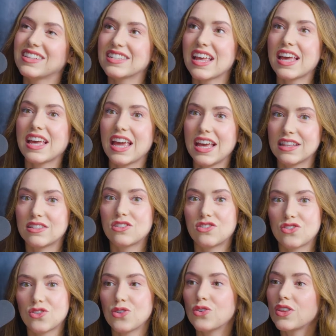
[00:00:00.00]
it's like,
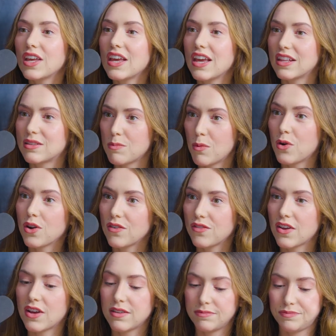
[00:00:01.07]
it's more of
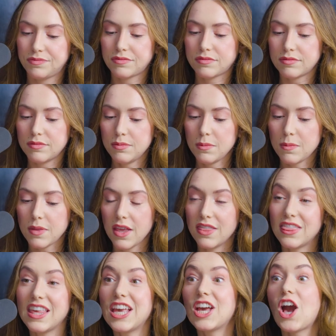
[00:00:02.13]

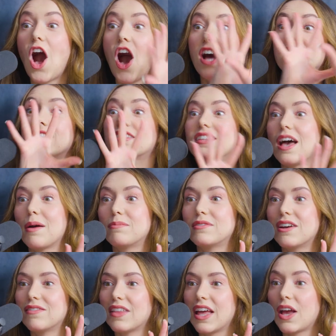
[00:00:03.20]
the concept
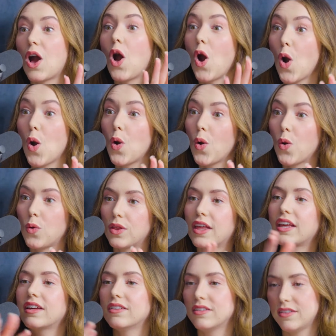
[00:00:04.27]
of like, oh,
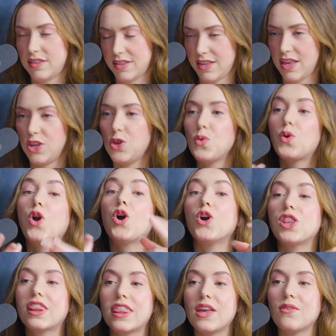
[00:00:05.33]
like you
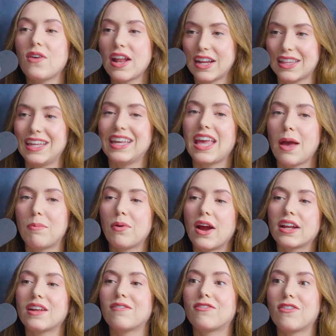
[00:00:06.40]
could theoretically get
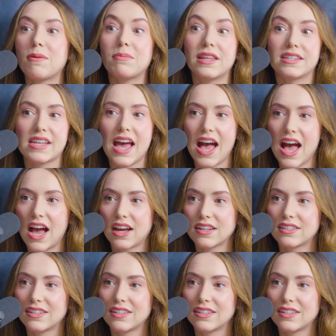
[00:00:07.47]
pregnant from this act.